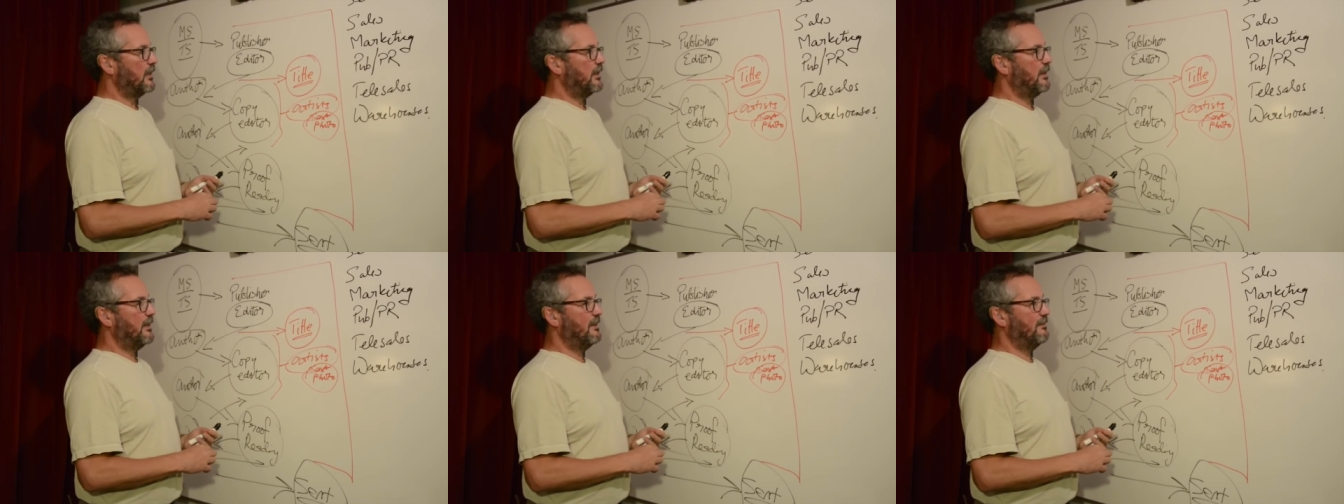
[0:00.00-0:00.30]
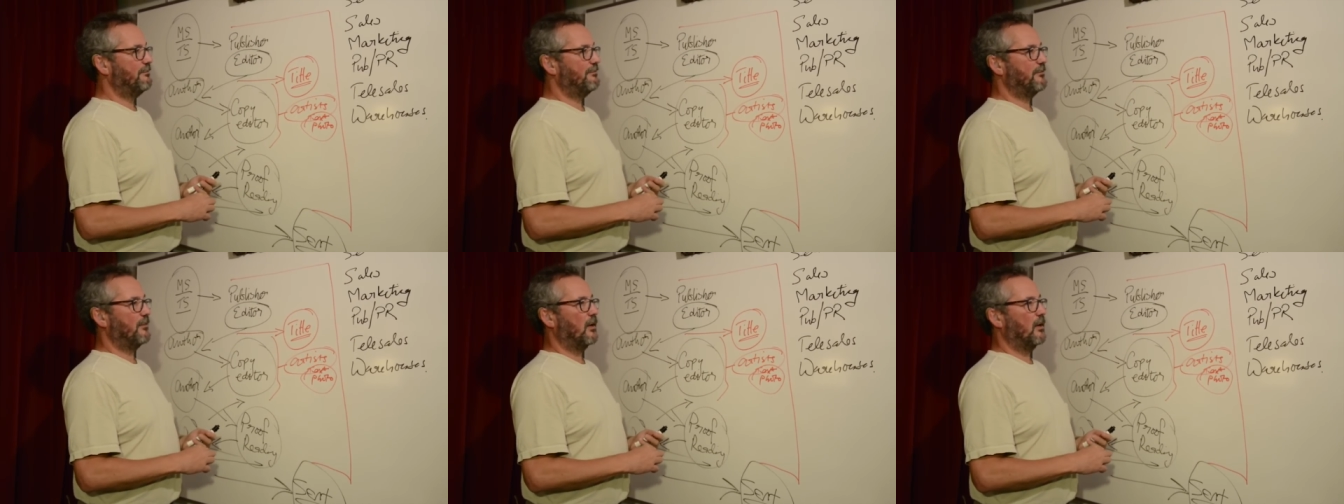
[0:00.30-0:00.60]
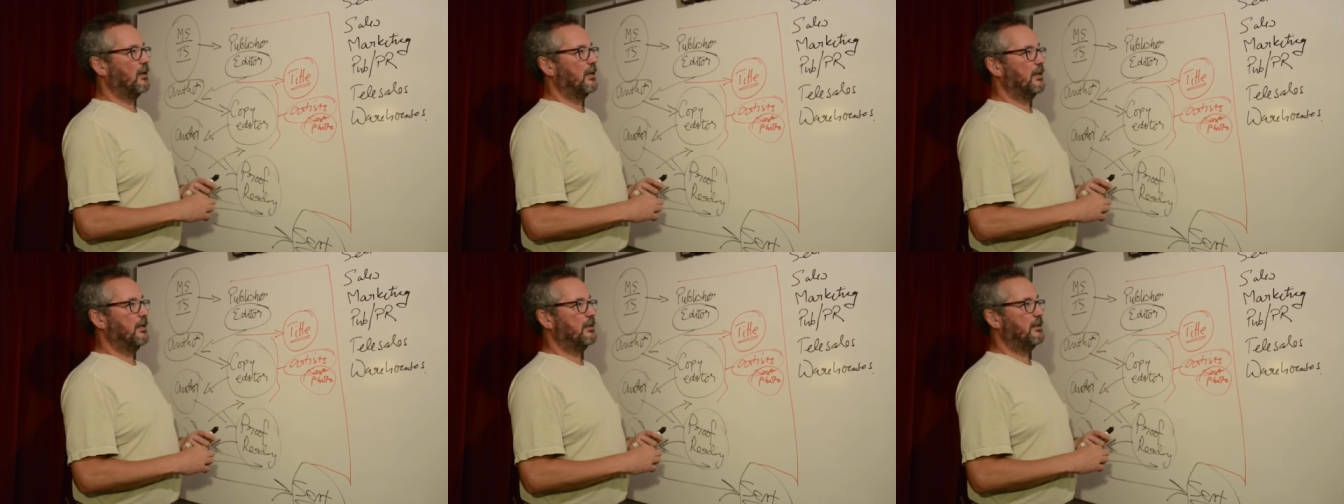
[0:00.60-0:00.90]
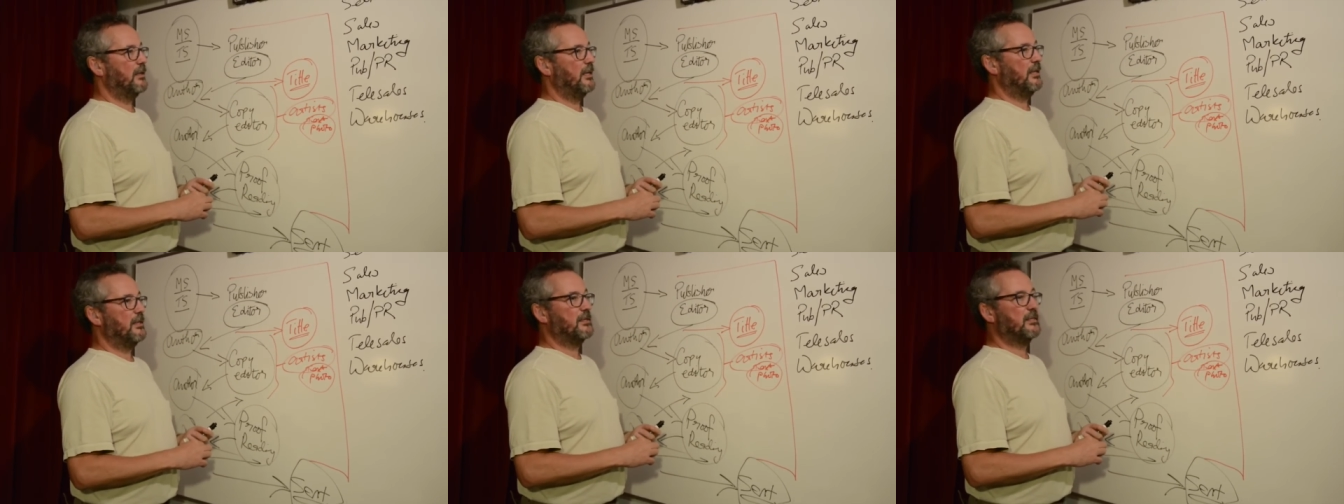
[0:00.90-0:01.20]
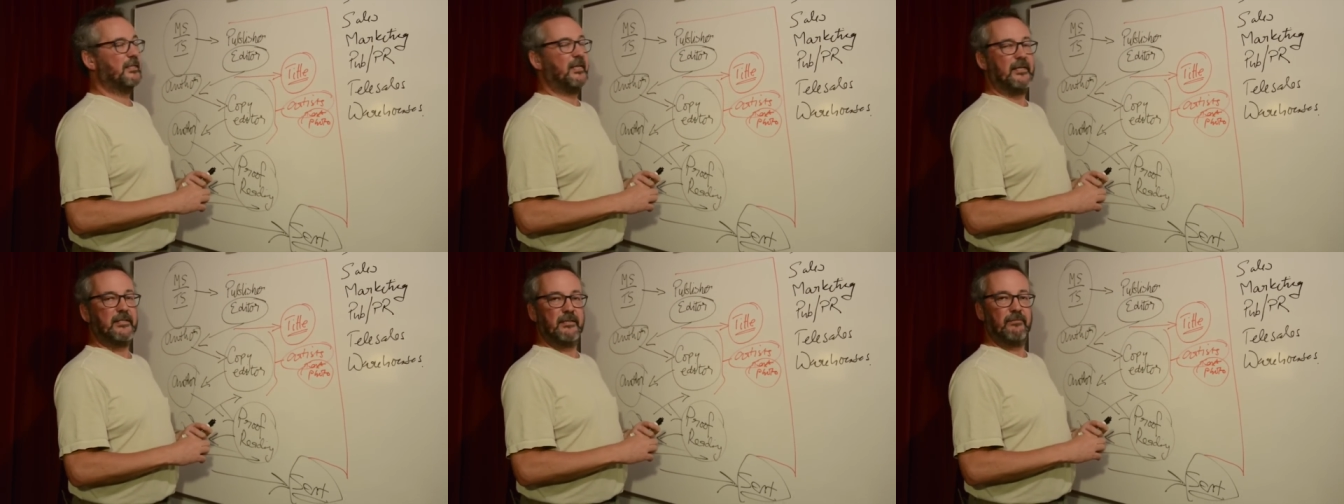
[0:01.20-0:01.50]
if I need
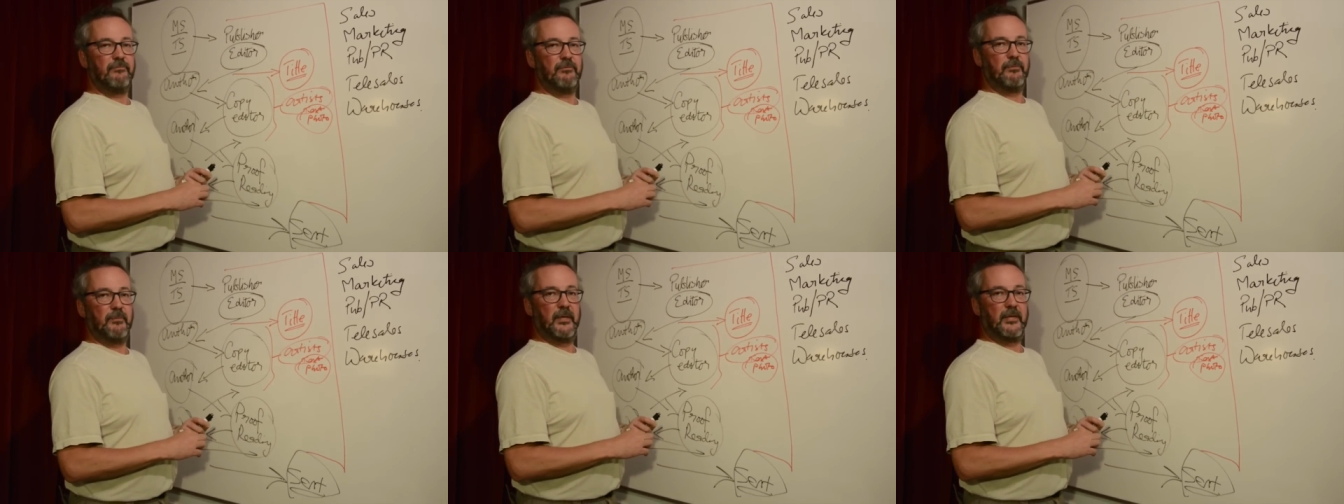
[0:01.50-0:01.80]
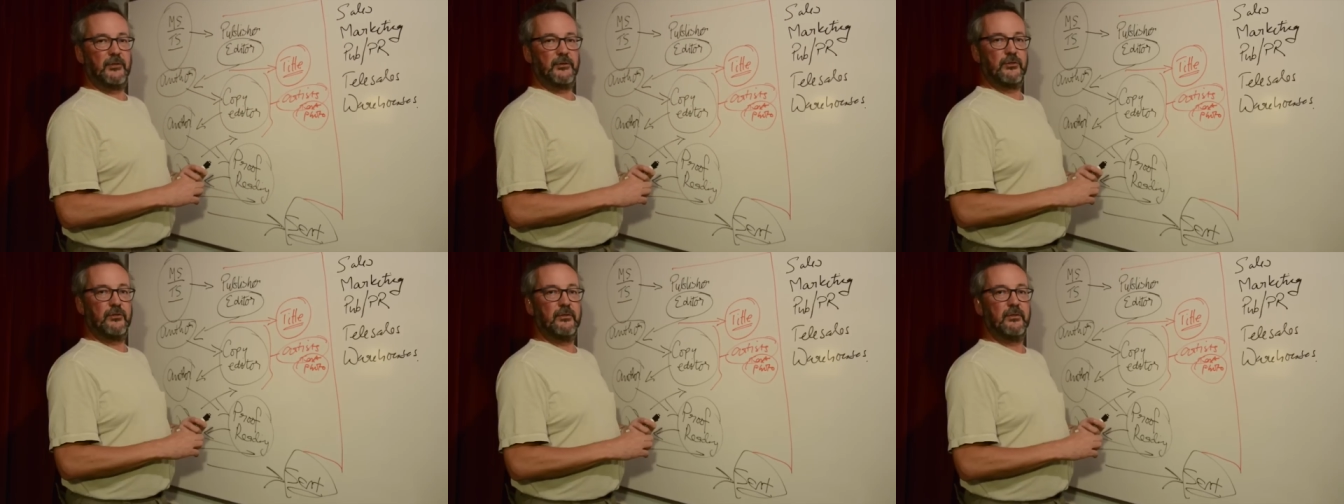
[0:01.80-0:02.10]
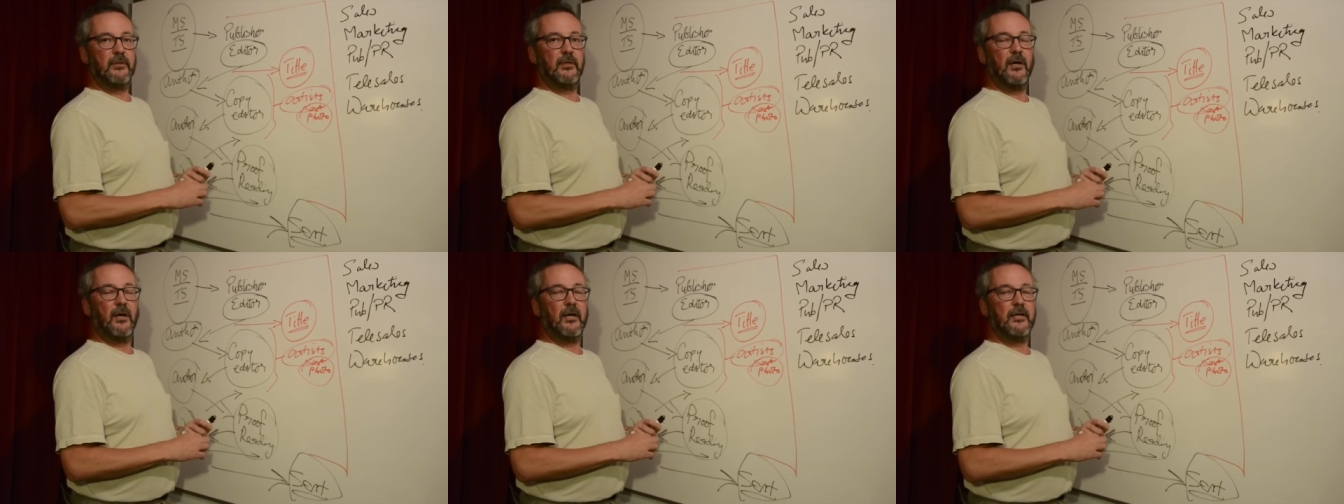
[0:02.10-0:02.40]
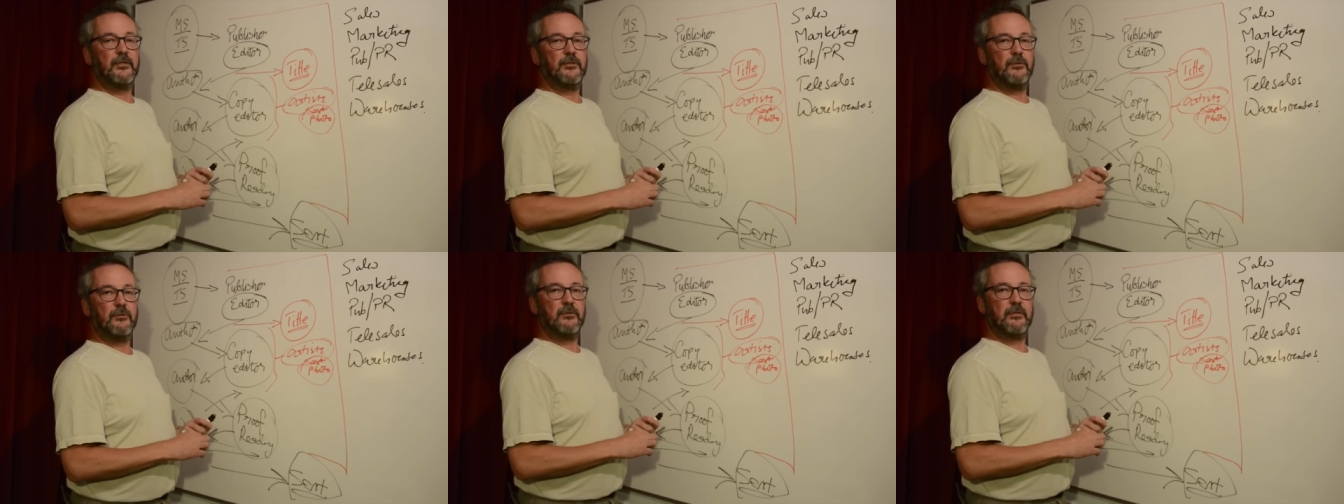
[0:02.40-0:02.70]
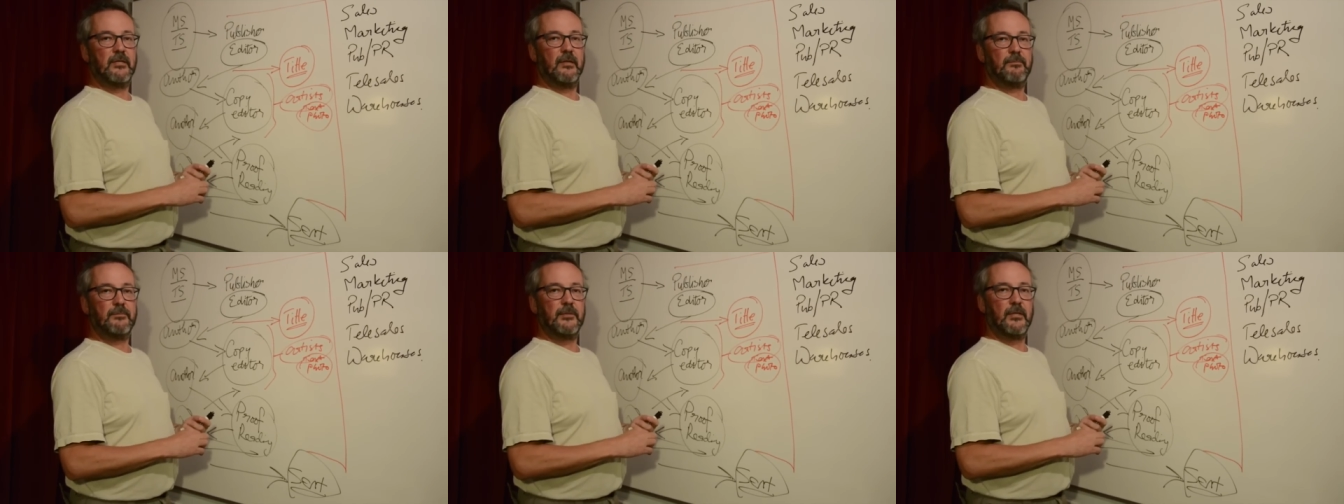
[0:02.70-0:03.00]
to get information, I do
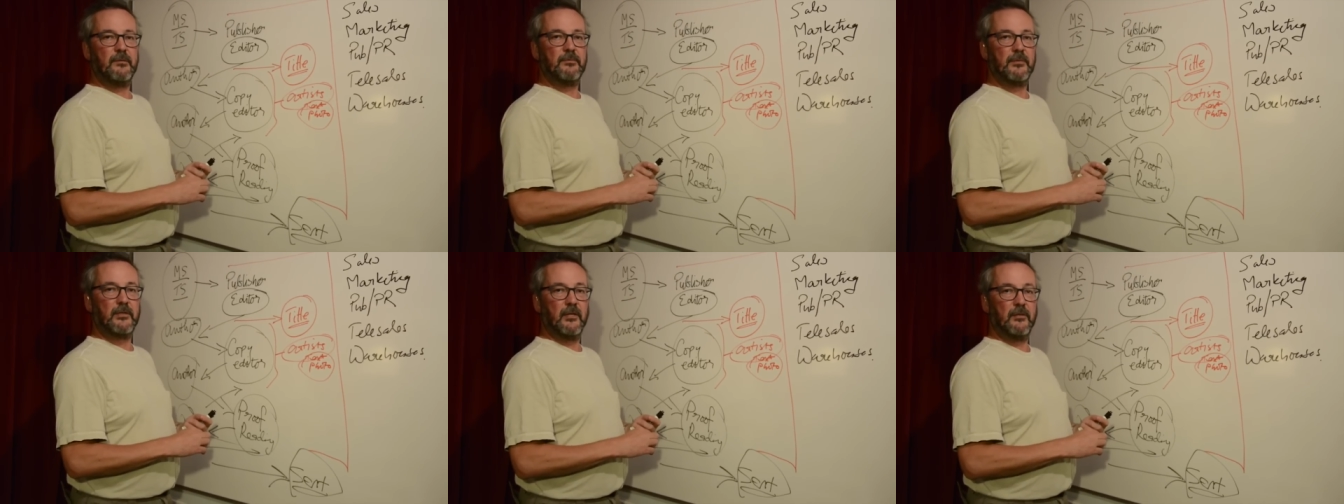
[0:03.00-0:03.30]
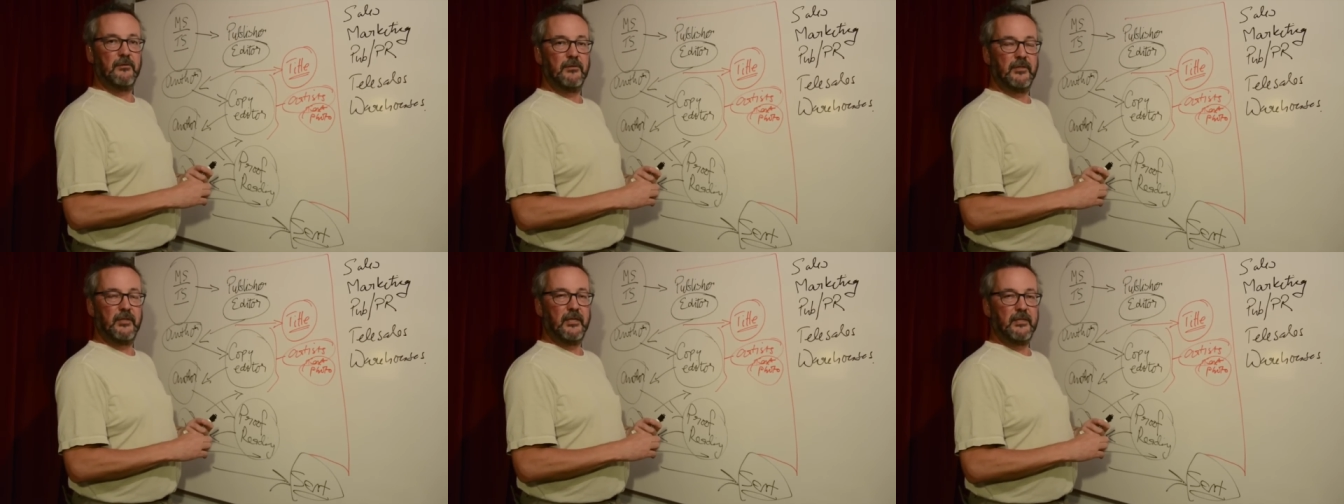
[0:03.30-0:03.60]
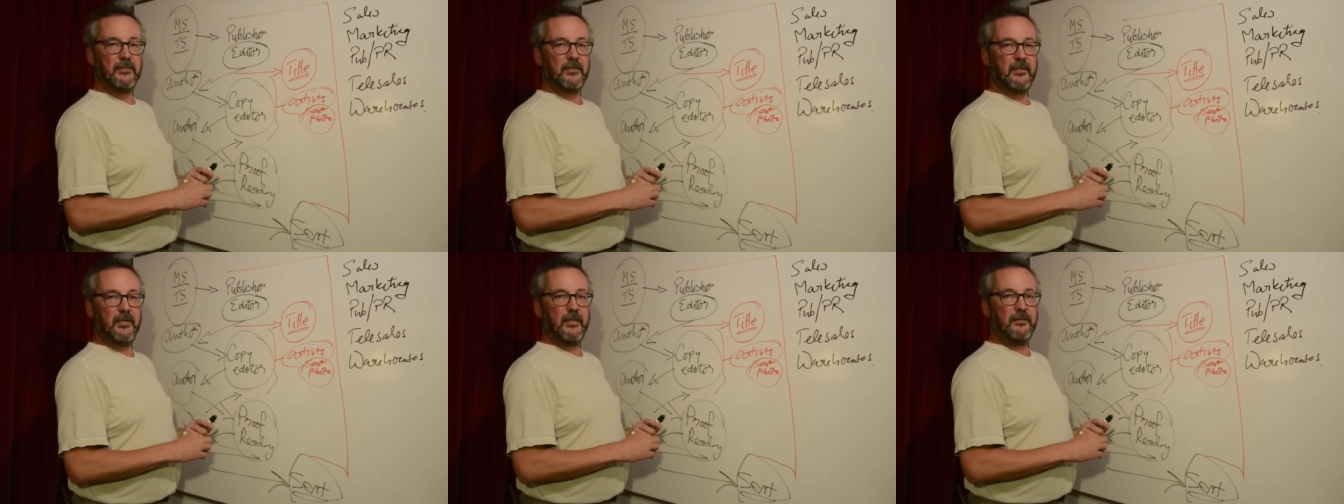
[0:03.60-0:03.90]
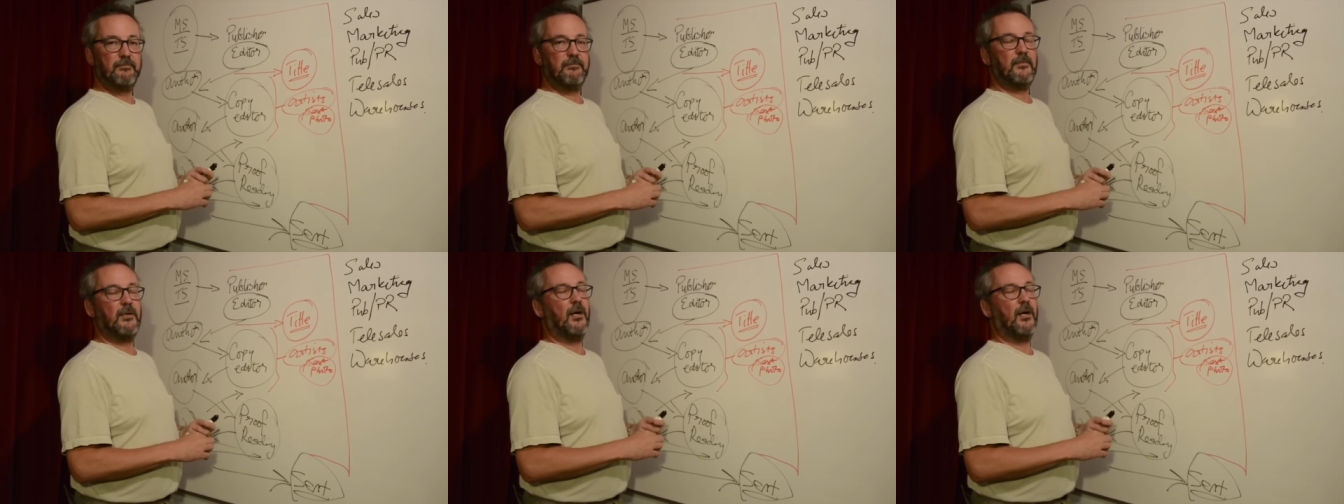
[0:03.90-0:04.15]
sometimes go to the internet,